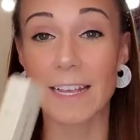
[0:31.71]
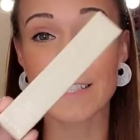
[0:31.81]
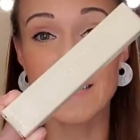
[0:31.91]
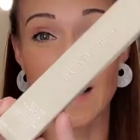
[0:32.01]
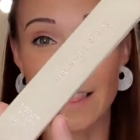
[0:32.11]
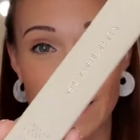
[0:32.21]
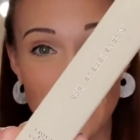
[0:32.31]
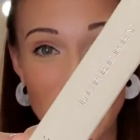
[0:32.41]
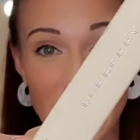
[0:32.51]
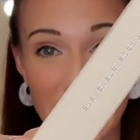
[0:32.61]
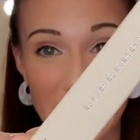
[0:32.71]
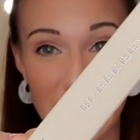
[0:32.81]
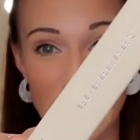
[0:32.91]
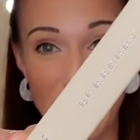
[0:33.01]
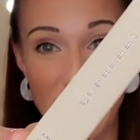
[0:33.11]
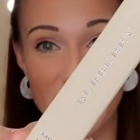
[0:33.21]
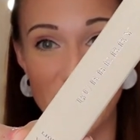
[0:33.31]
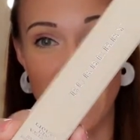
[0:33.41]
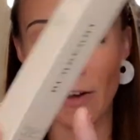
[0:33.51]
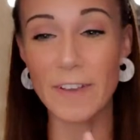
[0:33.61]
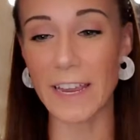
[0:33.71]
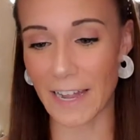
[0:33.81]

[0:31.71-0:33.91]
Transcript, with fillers: is the Liquid Lip Velvet,